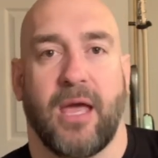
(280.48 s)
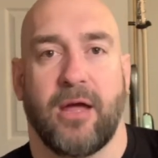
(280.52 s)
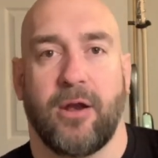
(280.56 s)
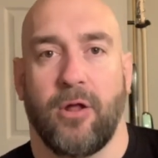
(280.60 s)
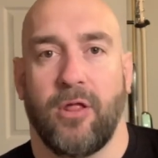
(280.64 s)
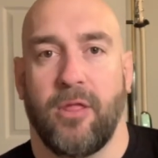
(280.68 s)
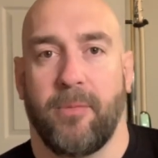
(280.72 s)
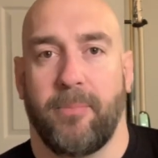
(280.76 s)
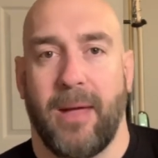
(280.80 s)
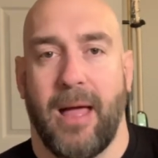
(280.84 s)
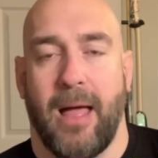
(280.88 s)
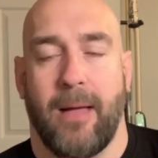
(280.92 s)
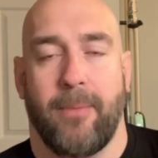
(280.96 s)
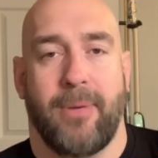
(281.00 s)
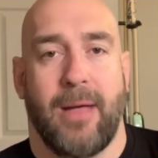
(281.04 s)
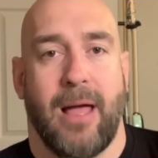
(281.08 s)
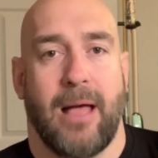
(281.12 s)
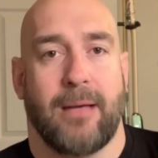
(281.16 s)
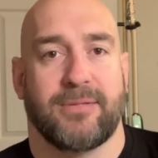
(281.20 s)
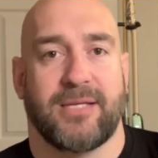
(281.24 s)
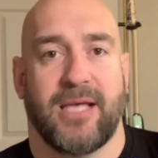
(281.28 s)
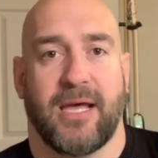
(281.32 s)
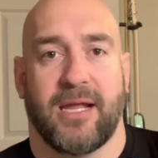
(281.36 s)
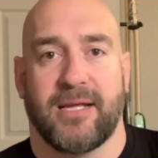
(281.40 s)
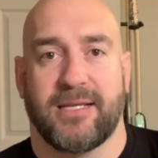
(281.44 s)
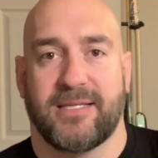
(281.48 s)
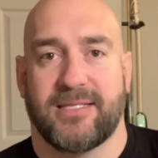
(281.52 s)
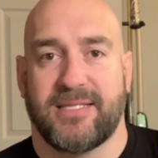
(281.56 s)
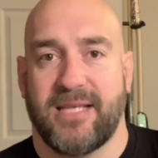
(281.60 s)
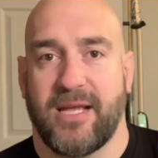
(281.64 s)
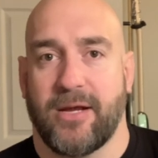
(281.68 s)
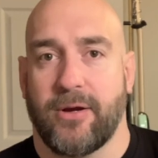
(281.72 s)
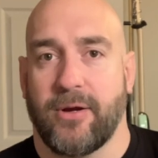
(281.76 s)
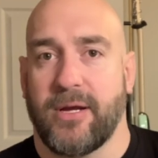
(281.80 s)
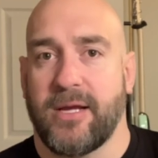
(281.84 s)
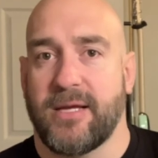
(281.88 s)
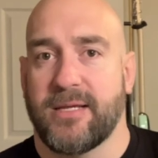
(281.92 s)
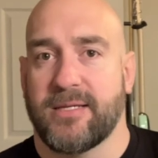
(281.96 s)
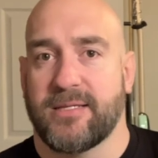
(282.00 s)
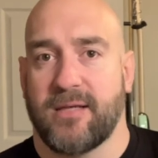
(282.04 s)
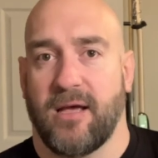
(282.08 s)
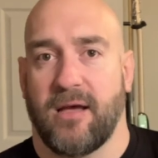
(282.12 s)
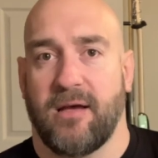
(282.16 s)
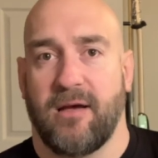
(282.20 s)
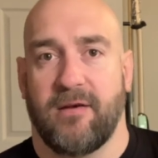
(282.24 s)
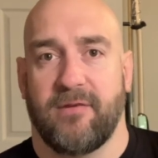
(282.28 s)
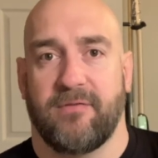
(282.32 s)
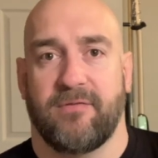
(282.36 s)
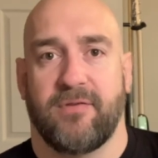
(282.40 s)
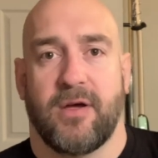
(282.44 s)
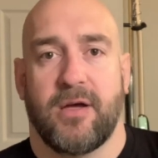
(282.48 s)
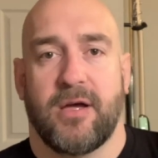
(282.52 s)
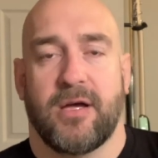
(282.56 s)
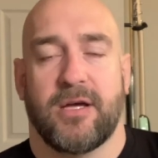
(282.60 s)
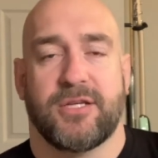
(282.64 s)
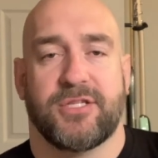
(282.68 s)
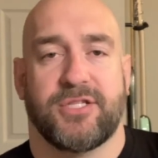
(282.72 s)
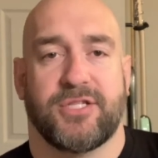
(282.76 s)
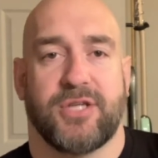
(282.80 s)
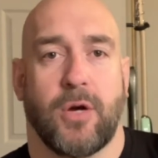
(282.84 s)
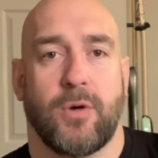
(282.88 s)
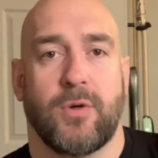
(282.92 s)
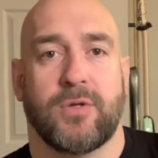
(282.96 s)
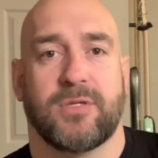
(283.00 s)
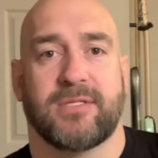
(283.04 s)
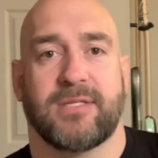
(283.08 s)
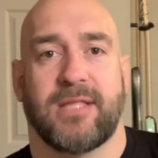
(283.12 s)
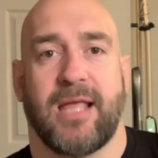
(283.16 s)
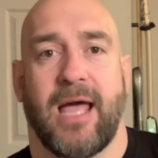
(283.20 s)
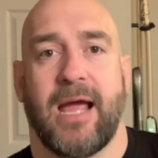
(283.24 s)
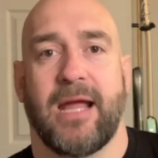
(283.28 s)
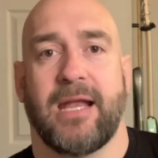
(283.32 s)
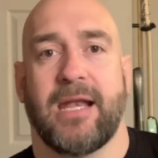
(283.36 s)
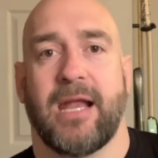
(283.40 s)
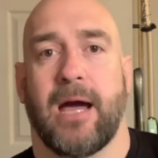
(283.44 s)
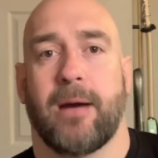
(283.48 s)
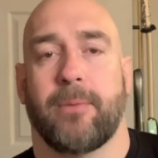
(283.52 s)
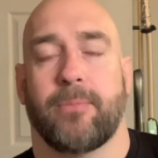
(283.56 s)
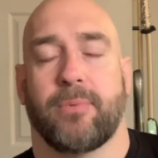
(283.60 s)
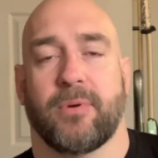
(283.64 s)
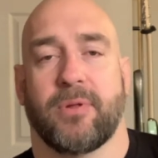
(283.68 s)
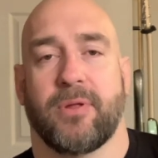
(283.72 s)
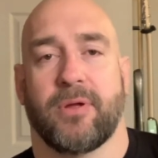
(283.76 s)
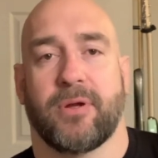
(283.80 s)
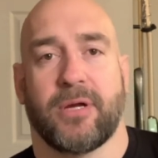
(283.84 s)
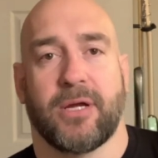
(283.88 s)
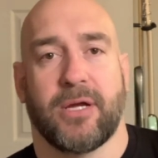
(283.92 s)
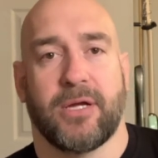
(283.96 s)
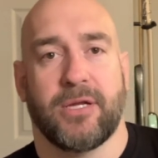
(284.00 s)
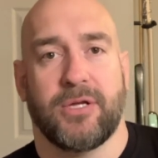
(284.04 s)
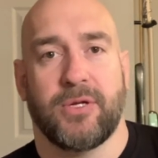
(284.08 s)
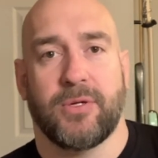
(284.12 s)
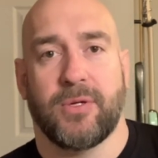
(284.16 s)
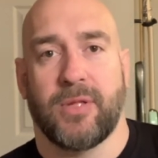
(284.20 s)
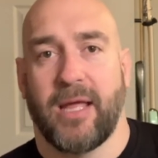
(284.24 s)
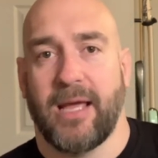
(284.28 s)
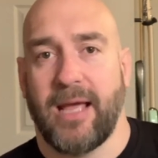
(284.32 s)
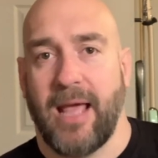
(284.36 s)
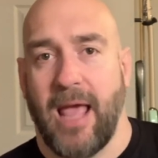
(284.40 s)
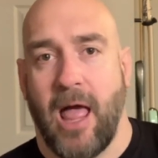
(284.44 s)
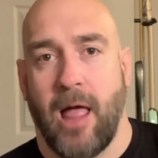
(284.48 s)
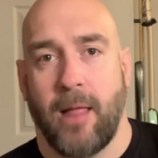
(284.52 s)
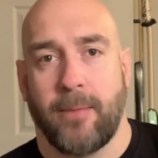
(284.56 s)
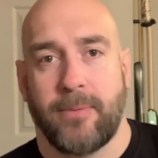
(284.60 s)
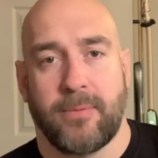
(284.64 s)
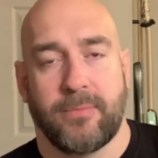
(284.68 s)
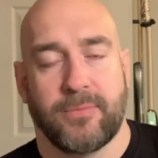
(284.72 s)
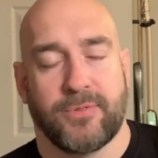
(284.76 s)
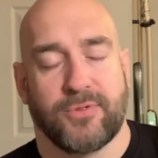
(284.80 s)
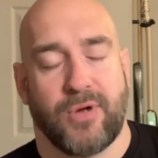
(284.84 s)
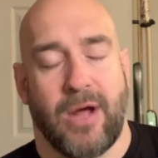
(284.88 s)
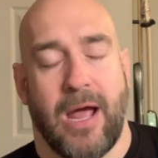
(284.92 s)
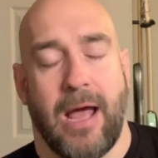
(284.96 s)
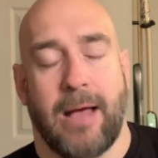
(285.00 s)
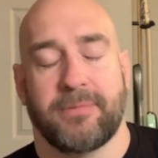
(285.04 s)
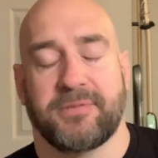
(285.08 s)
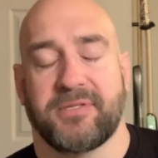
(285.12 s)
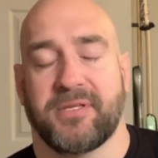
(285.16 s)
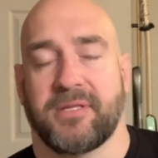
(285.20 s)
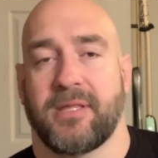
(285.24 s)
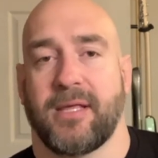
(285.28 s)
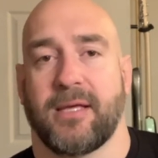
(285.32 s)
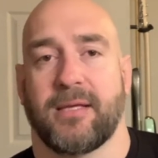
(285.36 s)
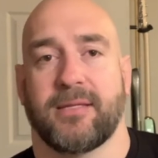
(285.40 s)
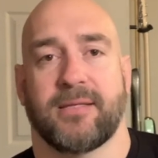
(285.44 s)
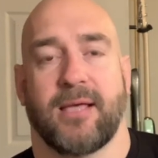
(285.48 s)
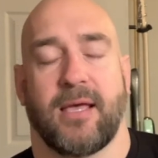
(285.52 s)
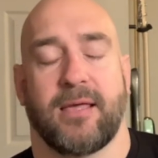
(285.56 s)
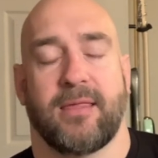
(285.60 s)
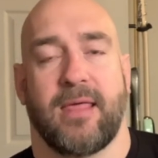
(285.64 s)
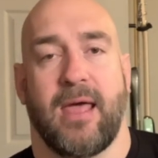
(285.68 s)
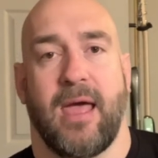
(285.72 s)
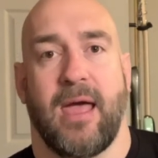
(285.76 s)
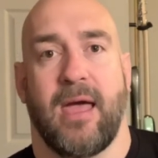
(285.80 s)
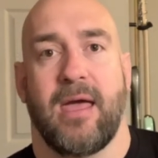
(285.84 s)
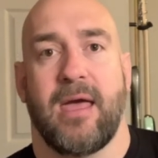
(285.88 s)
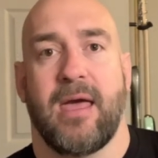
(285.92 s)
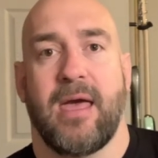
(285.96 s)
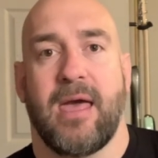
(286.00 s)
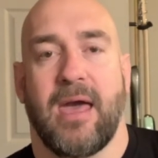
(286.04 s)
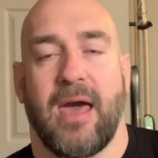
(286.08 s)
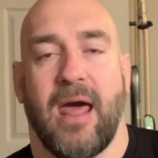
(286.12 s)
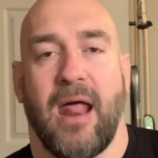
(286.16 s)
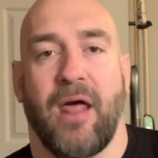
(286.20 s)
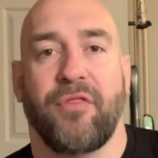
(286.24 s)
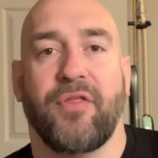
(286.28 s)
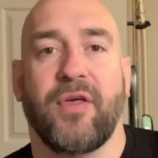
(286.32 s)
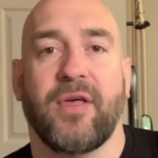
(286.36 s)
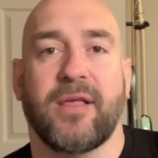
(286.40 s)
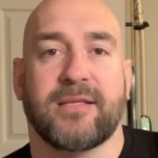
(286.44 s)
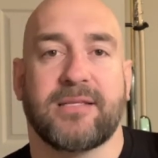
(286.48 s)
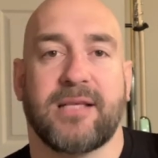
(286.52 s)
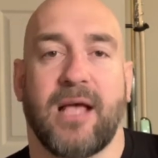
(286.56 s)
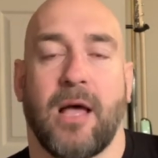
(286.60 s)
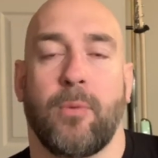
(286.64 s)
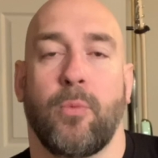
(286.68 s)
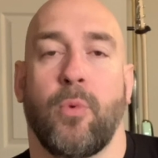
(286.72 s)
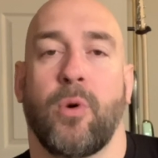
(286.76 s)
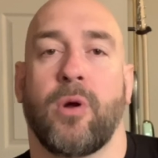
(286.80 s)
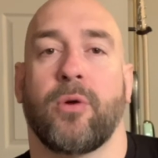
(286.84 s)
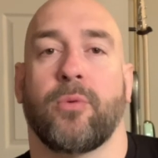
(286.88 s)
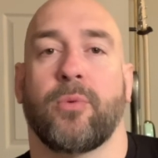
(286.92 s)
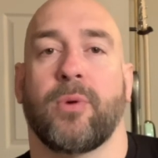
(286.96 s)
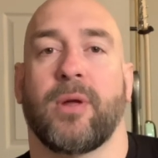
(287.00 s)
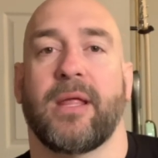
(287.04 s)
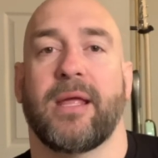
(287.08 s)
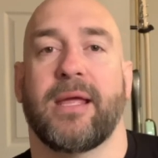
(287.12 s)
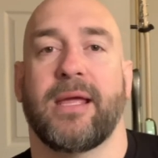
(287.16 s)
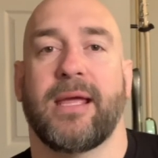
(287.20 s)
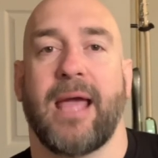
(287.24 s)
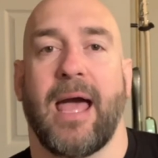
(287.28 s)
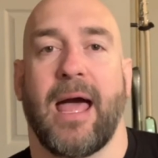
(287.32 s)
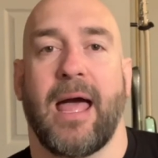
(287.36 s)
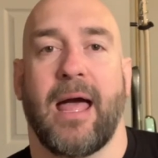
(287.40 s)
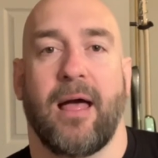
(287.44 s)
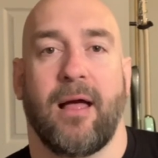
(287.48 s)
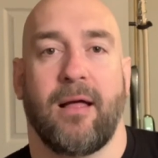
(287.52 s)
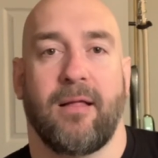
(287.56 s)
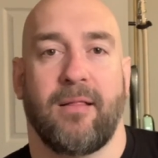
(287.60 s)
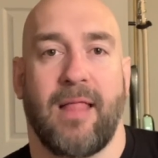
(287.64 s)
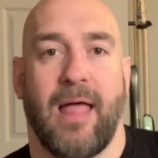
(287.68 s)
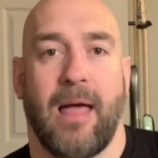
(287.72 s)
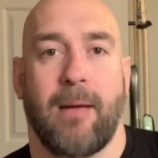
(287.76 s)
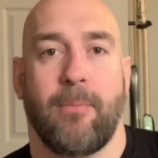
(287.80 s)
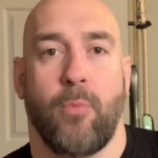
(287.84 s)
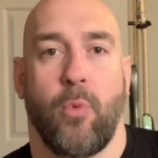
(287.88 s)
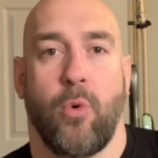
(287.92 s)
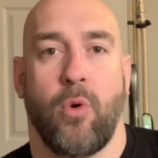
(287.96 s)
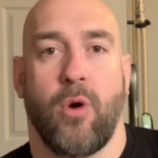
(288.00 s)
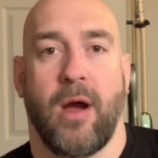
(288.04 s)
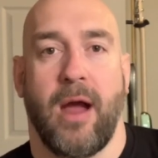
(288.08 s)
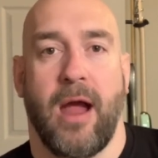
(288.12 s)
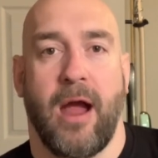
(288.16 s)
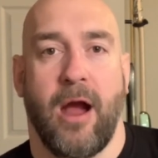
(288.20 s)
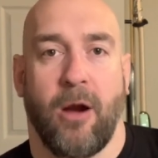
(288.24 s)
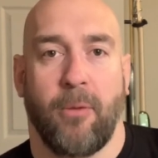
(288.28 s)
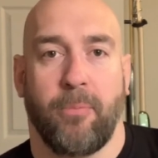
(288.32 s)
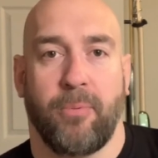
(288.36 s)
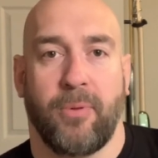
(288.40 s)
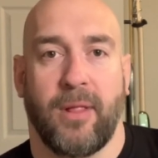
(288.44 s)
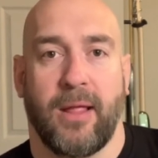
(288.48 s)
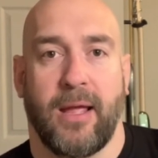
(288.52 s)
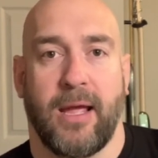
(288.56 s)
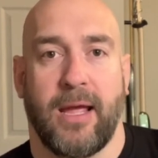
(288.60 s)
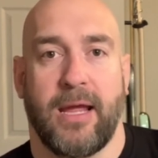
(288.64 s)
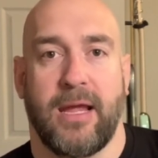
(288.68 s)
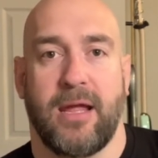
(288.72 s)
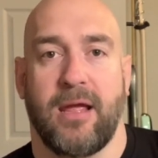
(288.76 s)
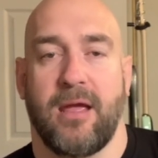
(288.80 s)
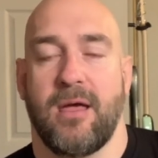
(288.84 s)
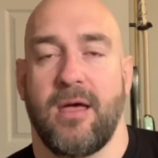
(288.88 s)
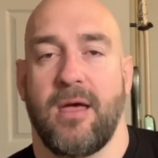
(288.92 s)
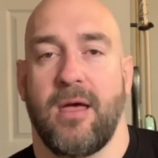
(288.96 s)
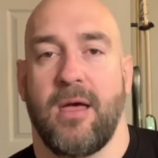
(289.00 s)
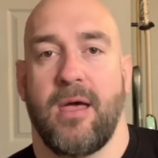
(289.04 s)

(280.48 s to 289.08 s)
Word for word: I know the Bomb Pops had a series of shows lined up where they're going to do like album drops and things like that. And I think this album would have really got a lot more airplay.